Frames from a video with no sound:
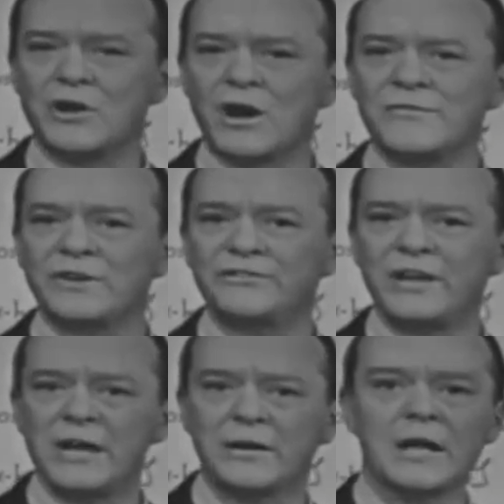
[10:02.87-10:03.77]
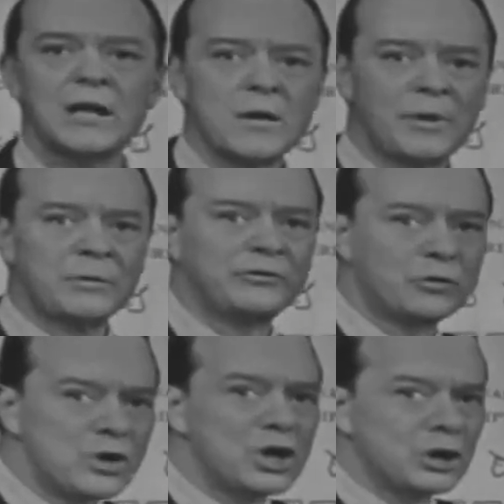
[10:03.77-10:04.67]
so it's hard for us to hear it. But it was
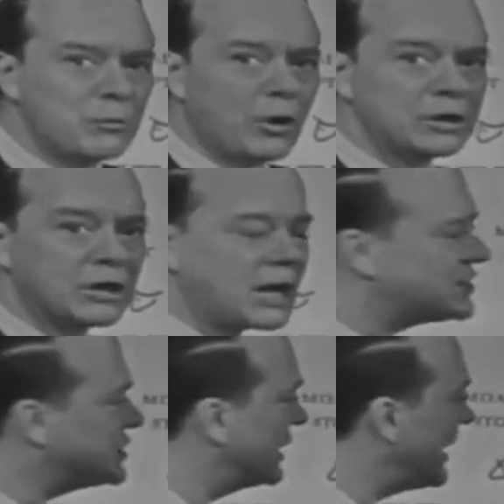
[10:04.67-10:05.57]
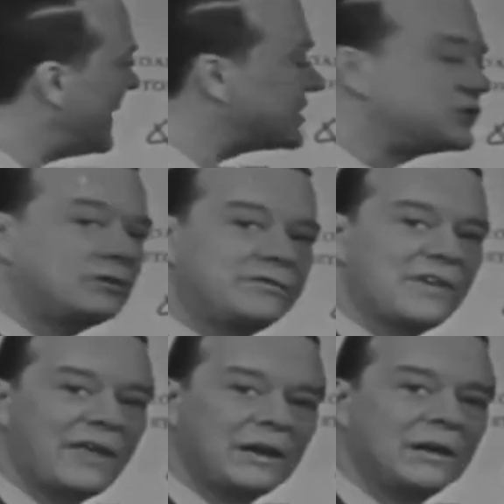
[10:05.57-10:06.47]
a real important consonant, and that stood
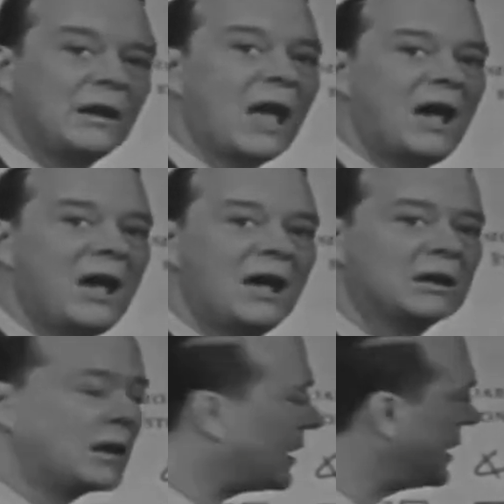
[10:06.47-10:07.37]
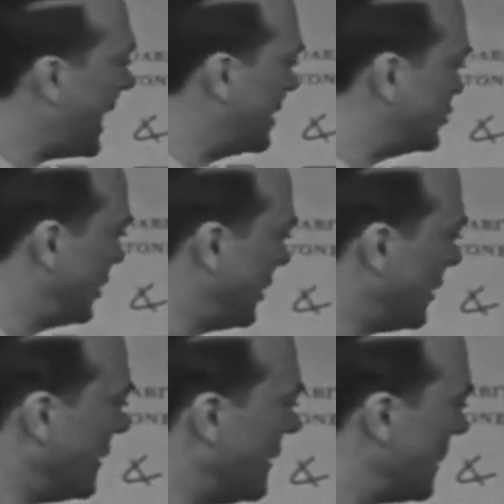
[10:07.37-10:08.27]
for a little glottal catch.
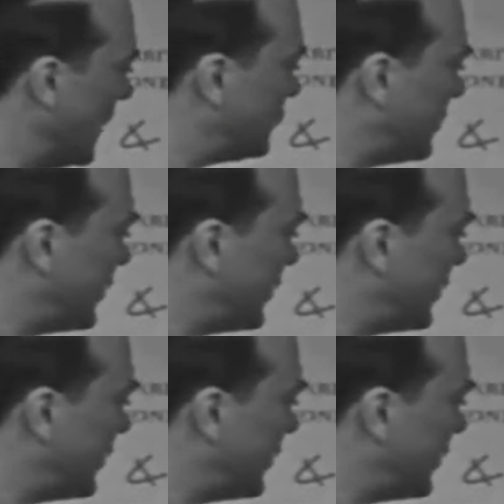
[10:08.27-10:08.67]
This